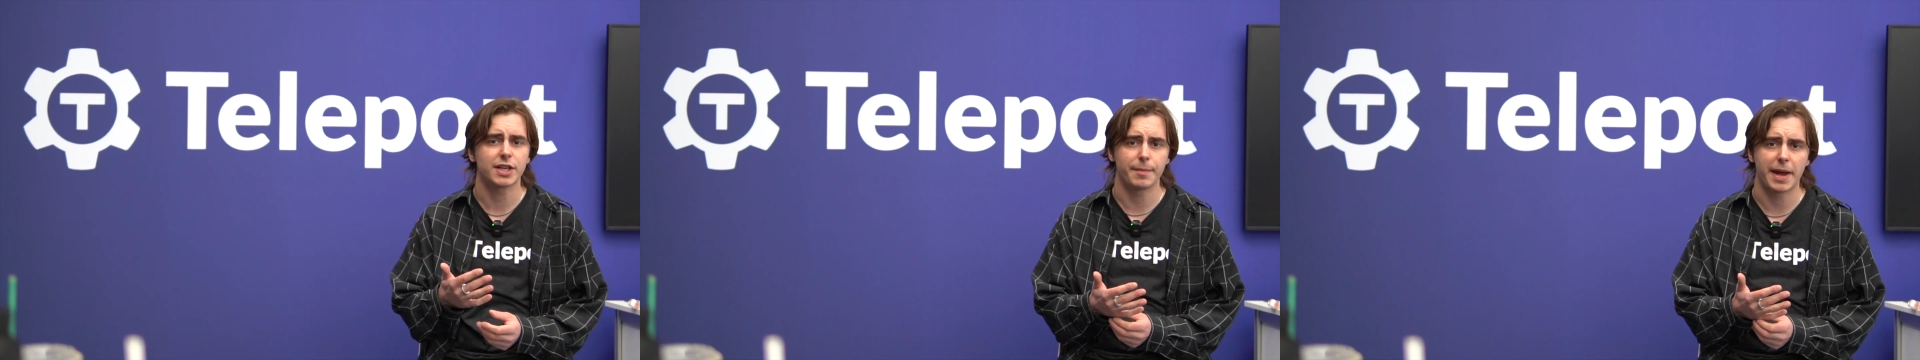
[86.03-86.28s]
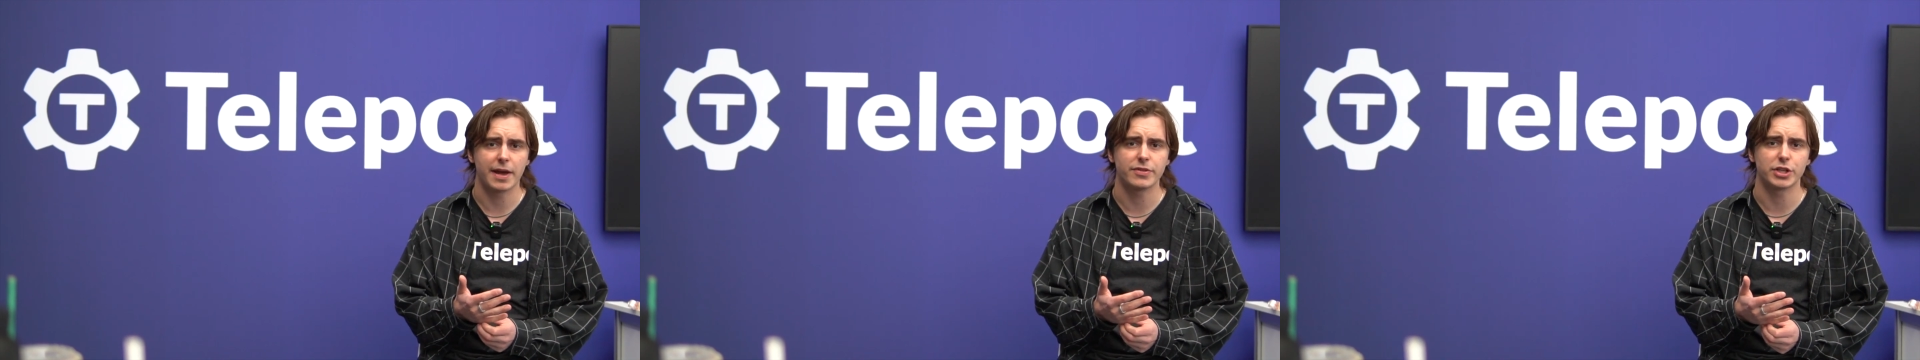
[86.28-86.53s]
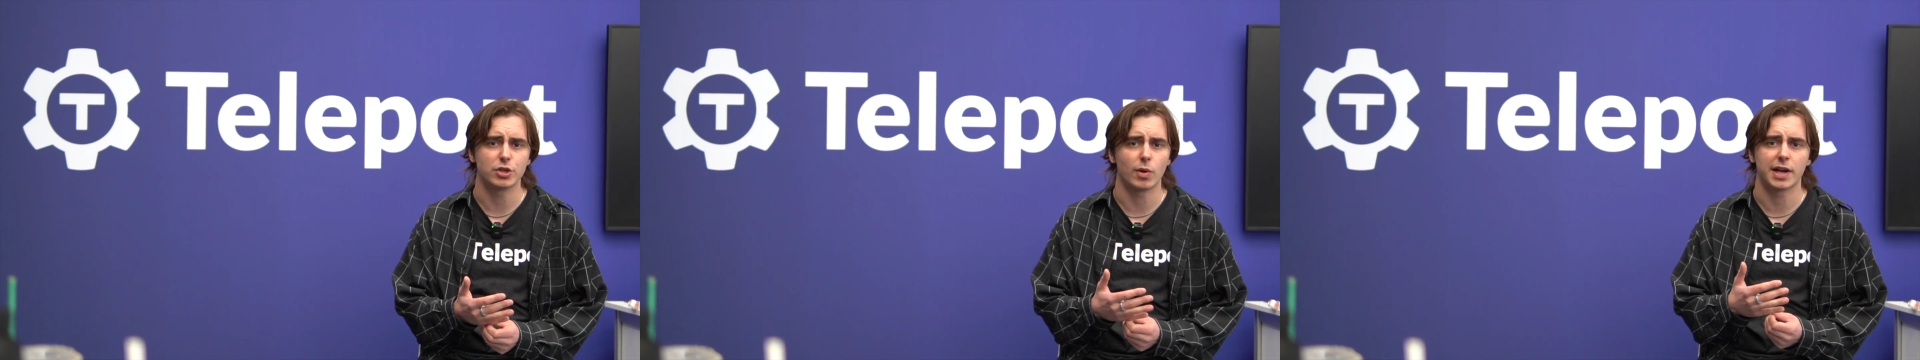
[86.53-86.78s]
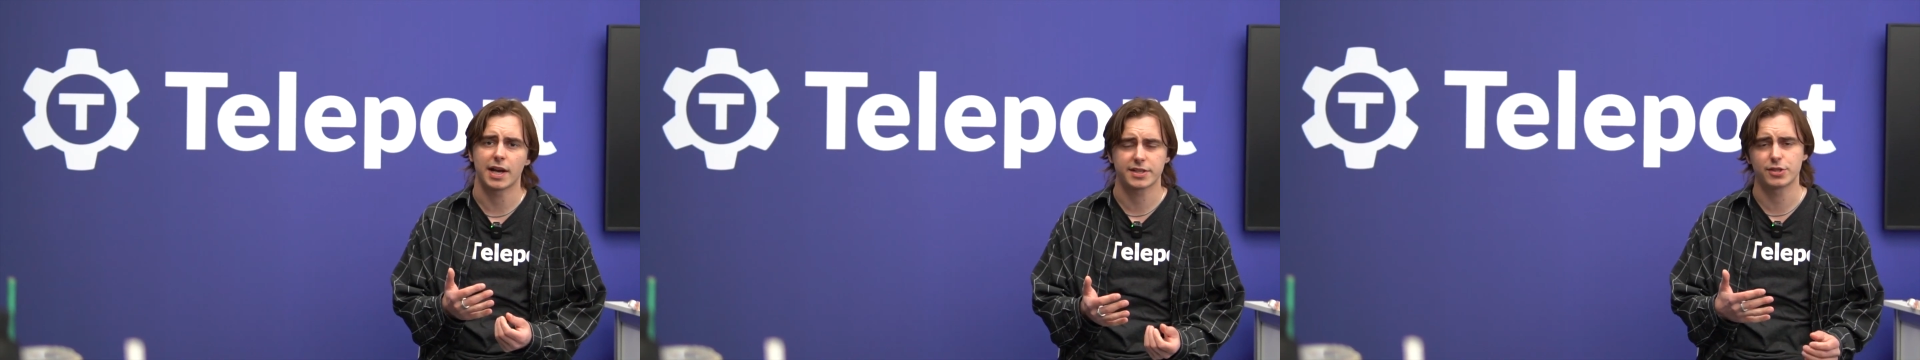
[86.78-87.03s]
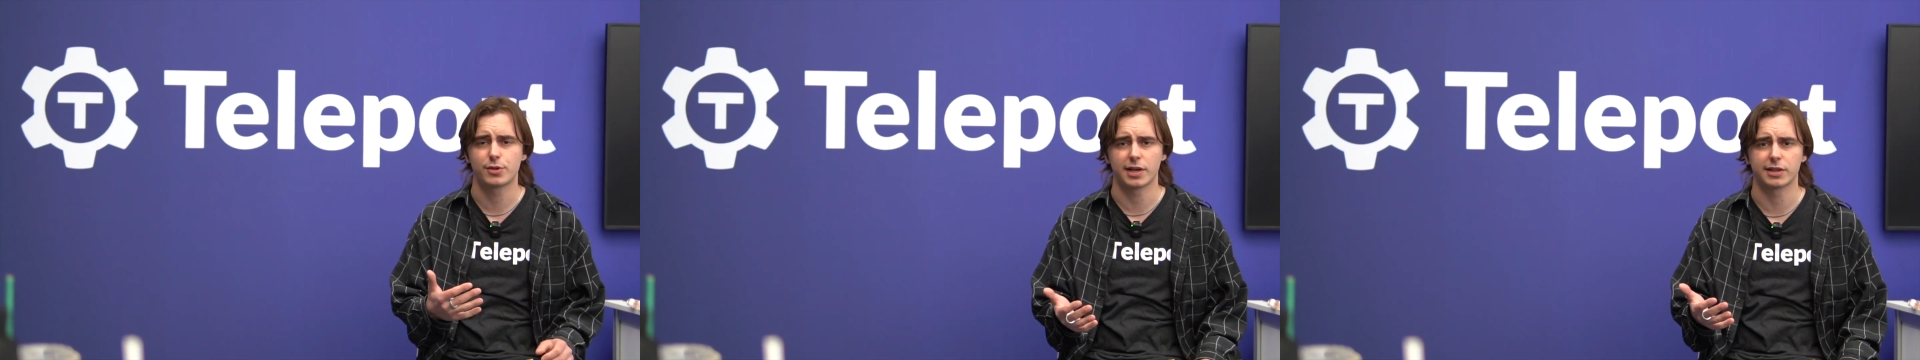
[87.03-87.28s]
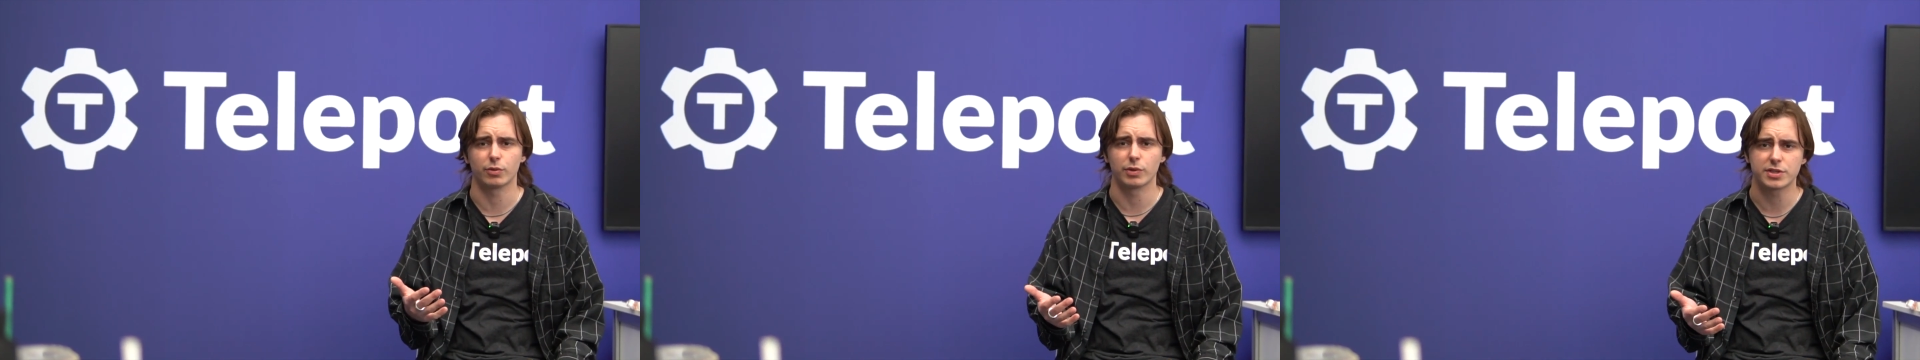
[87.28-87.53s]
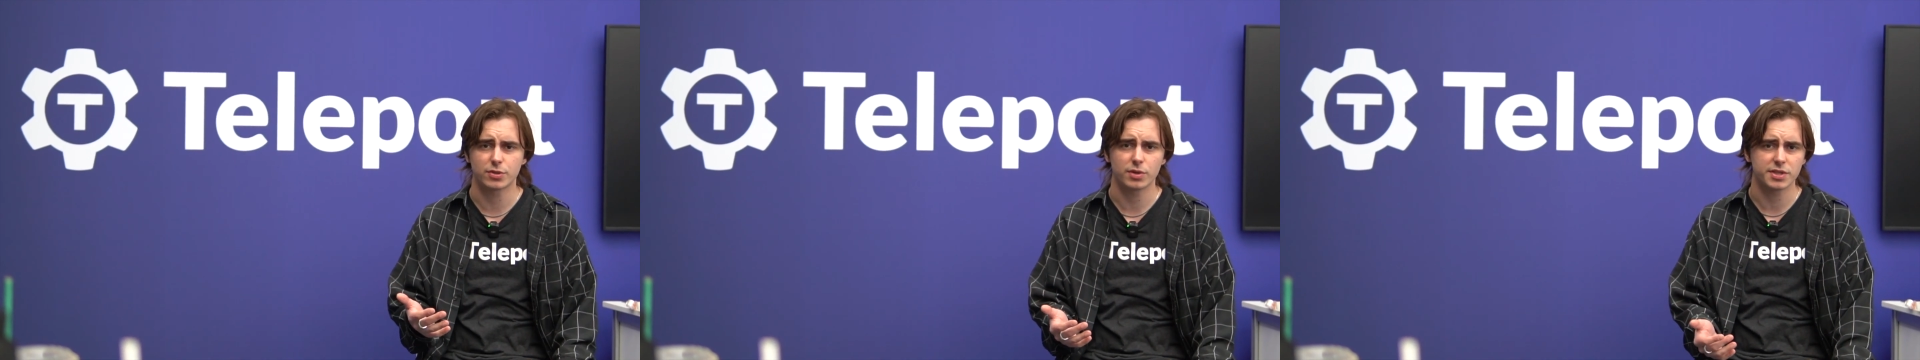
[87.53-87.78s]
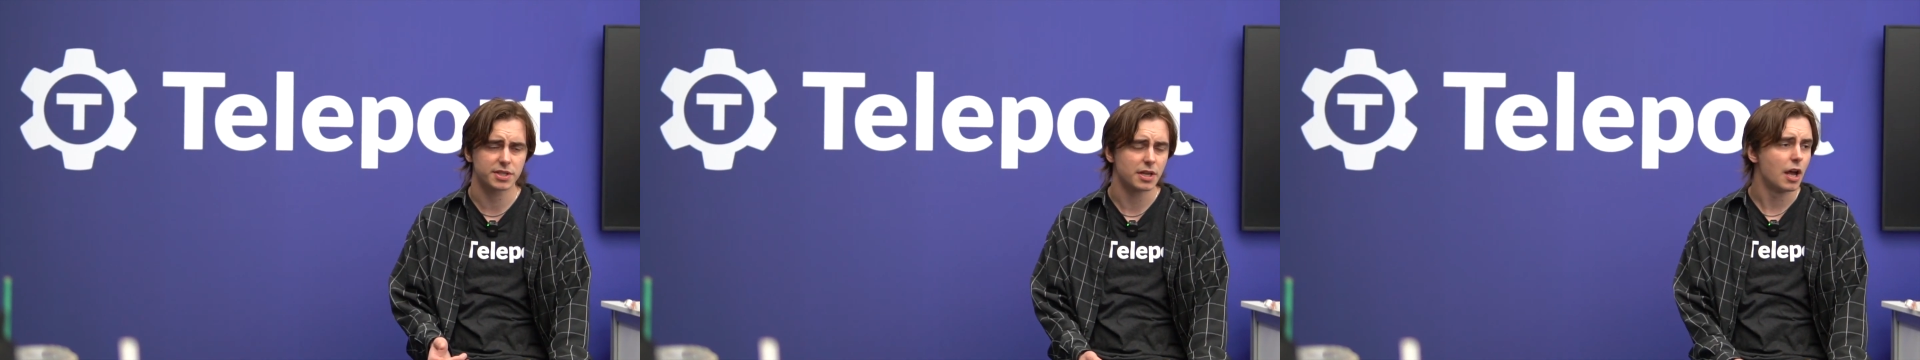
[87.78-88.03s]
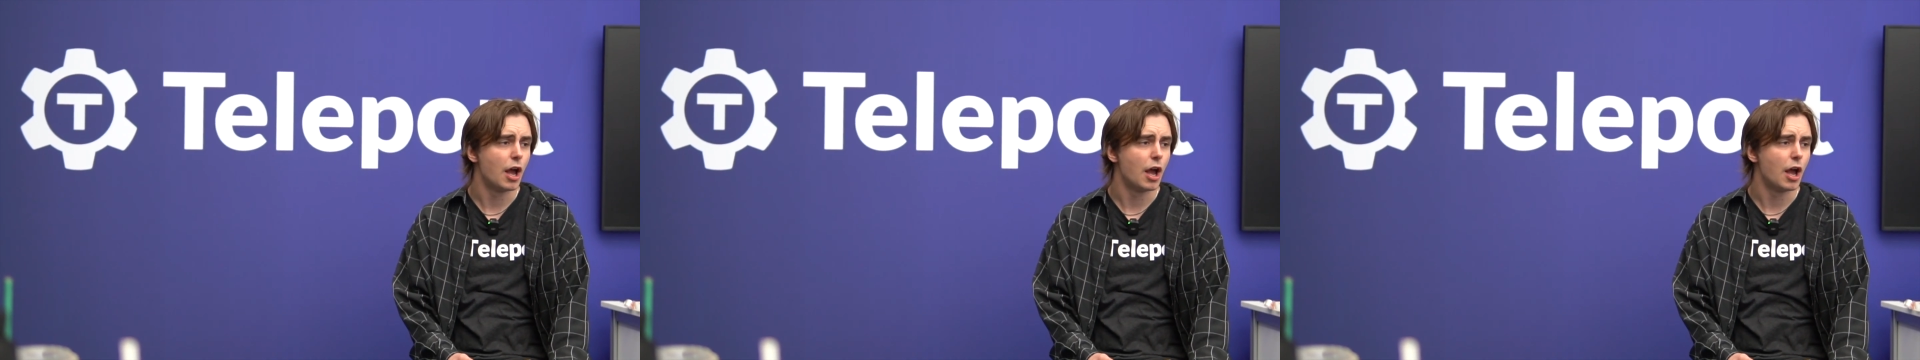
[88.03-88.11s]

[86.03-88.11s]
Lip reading: command that you want to execute on a resource,